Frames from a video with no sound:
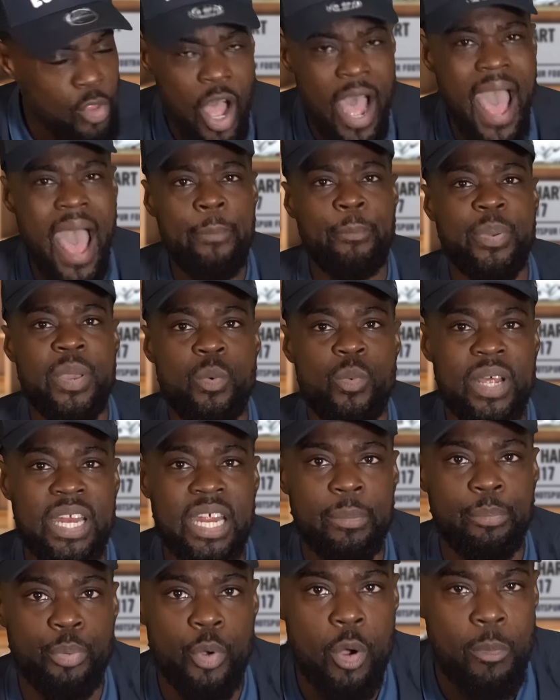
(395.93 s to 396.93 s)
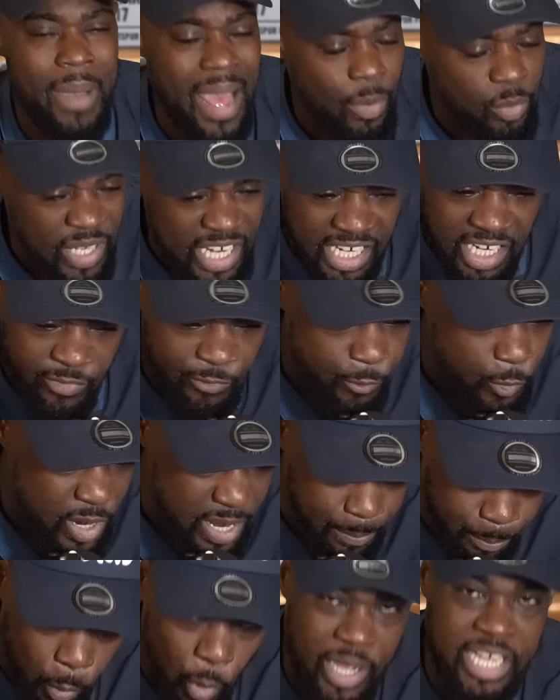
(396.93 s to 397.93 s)
not happy with it, bro. Man needed three
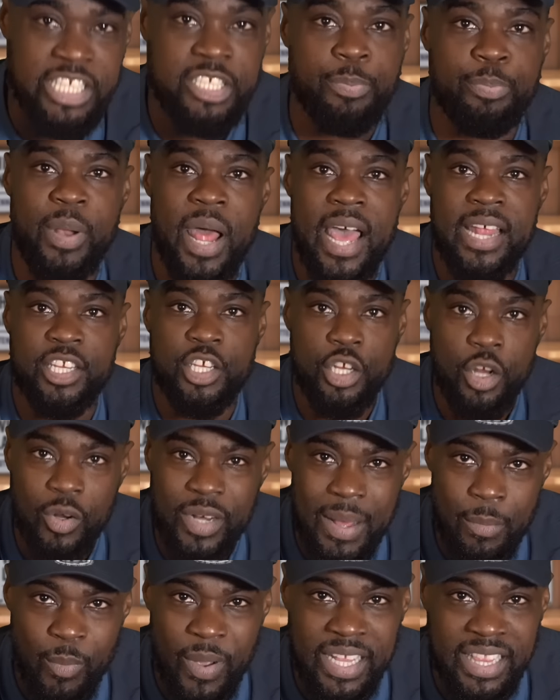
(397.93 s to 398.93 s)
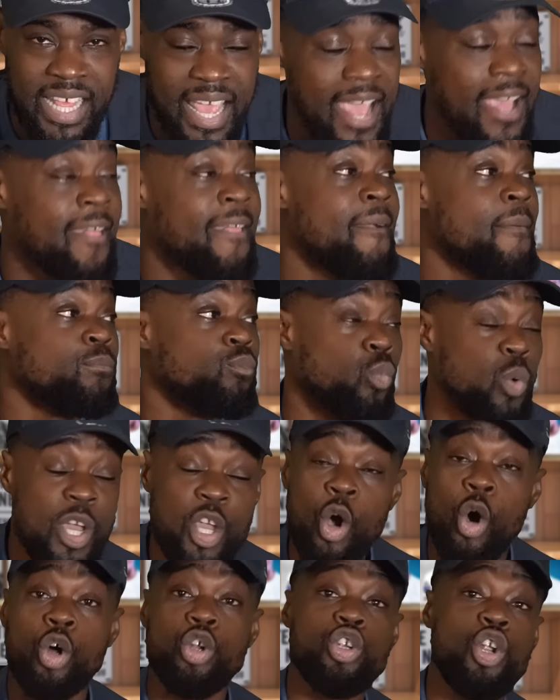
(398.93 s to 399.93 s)
points, blood. You know them way there. We
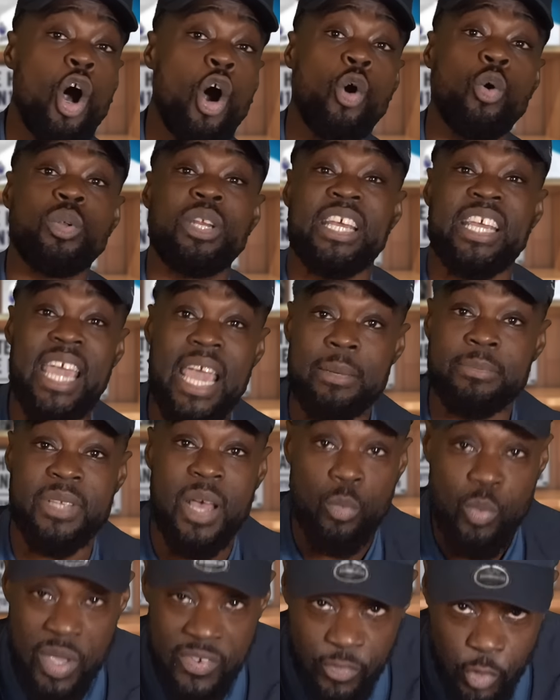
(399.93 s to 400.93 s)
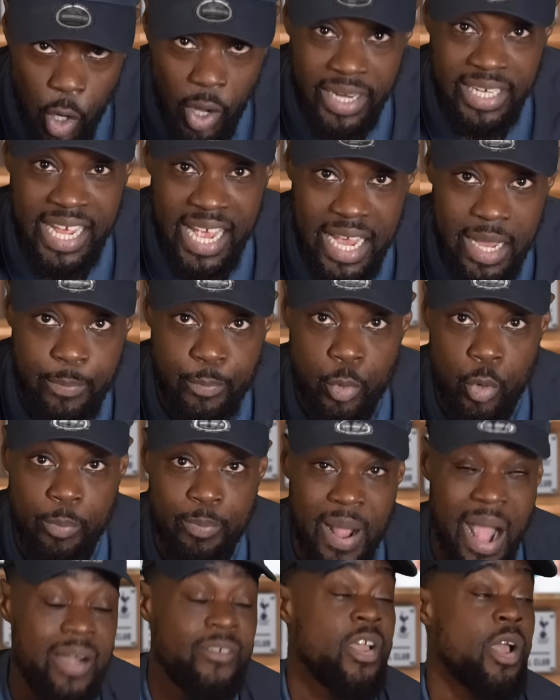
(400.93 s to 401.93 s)
all know the games that we've got in April,
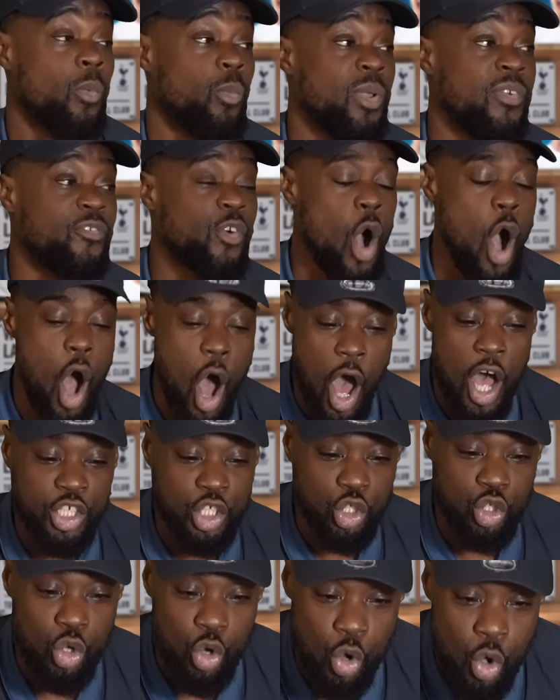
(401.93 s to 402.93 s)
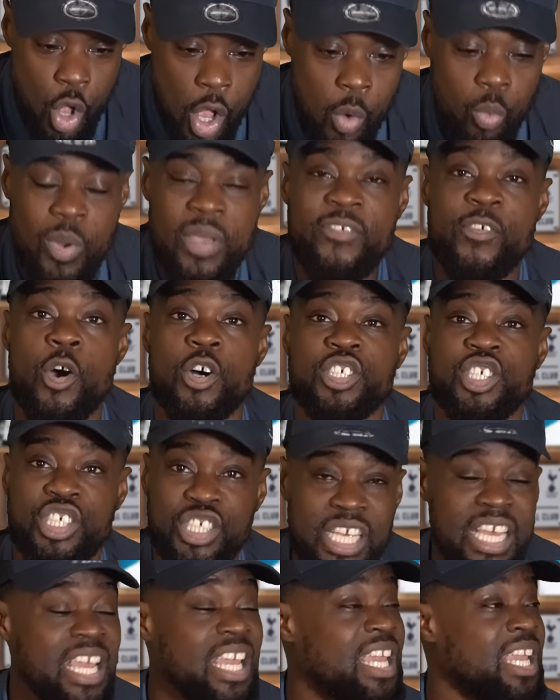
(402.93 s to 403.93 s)
bro. We've got Arsenal, we've got
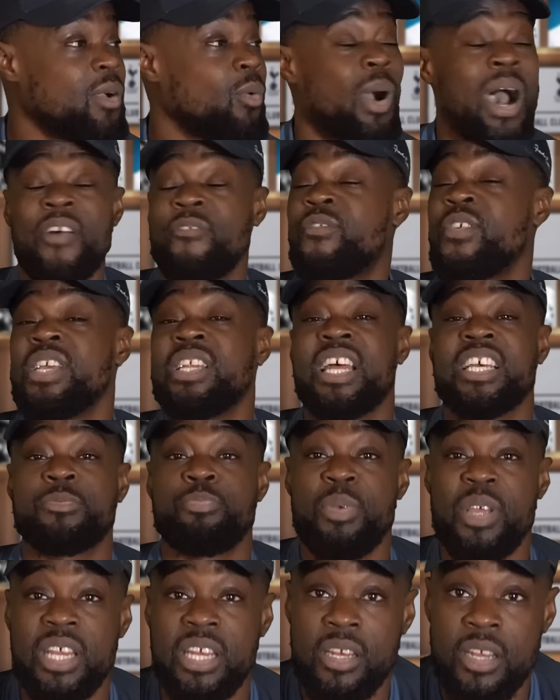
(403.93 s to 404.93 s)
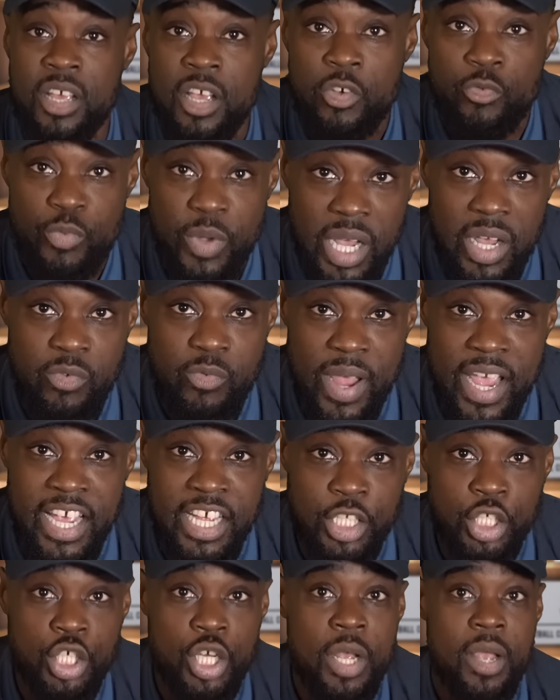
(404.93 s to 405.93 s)
City. Well, I think that's been
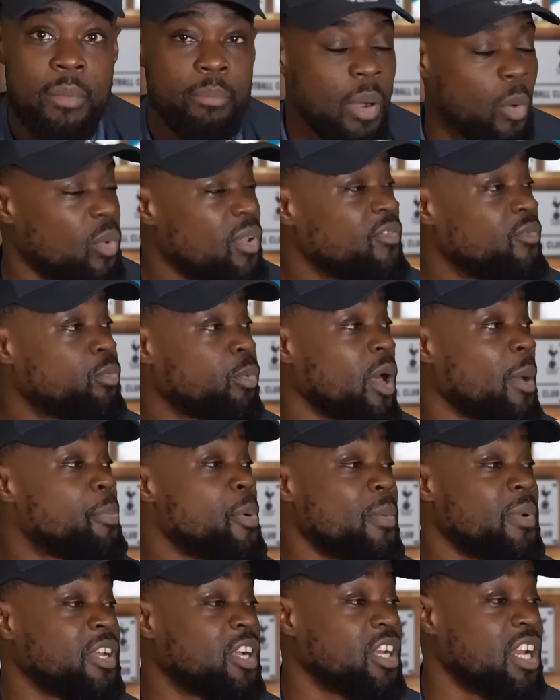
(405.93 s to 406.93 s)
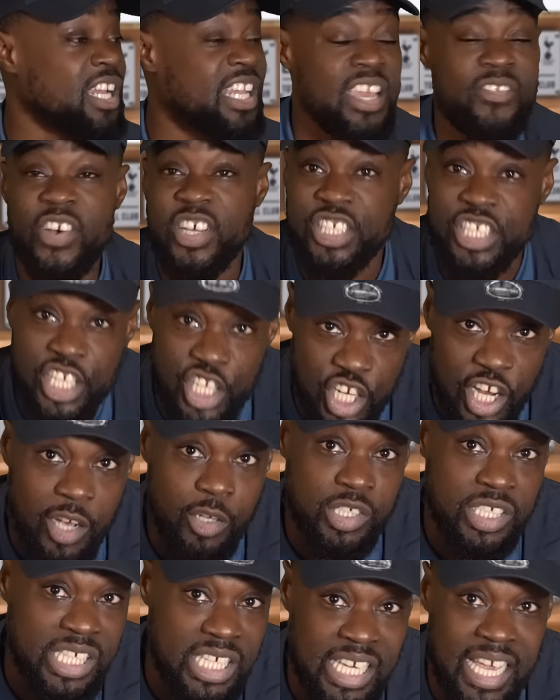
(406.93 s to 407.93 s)
rearranged, but we are probably going to give us the
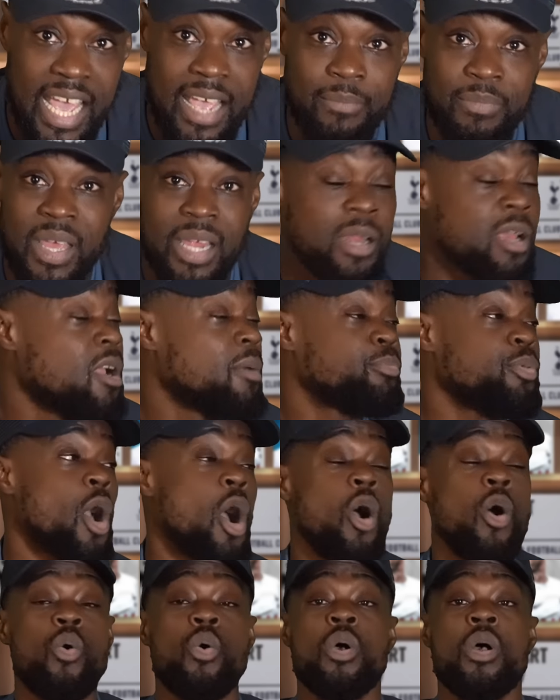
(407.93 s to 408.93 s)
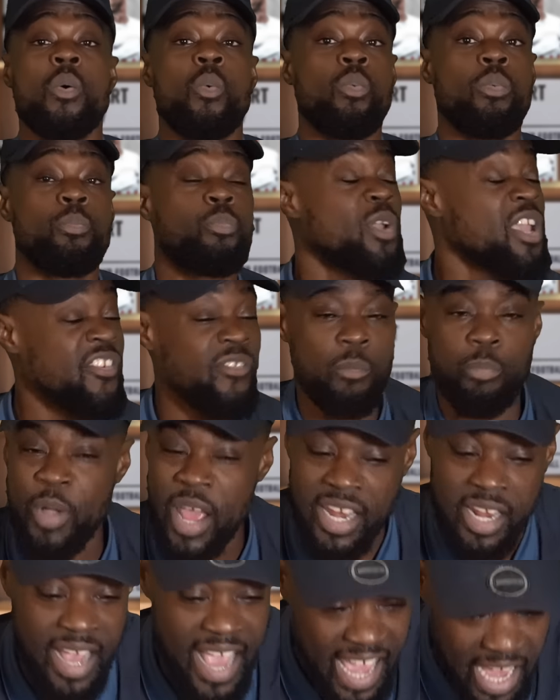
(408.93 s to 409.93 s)
Chelsea game then, bro we,
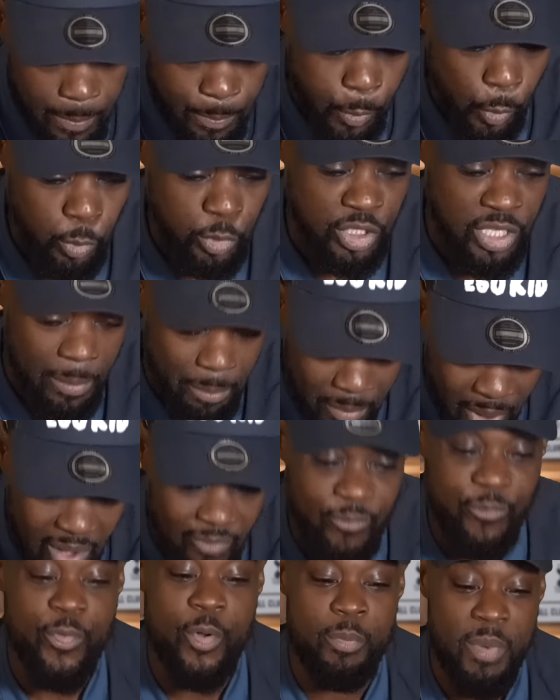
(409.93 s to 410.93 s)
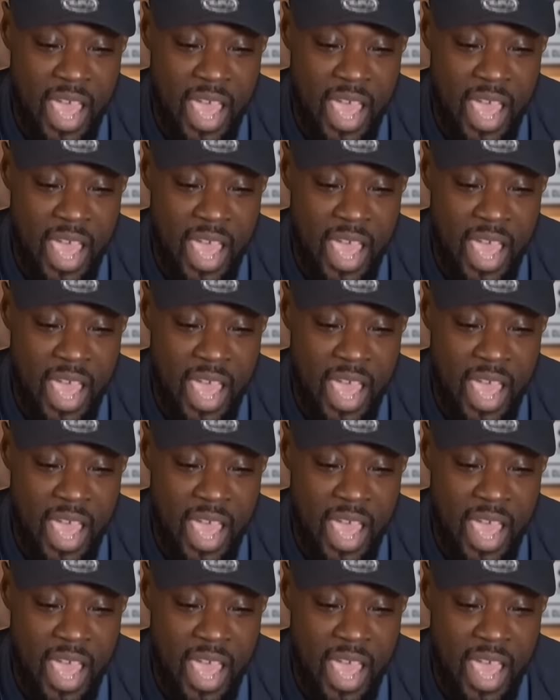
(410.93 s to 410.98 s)
brother, April's the month from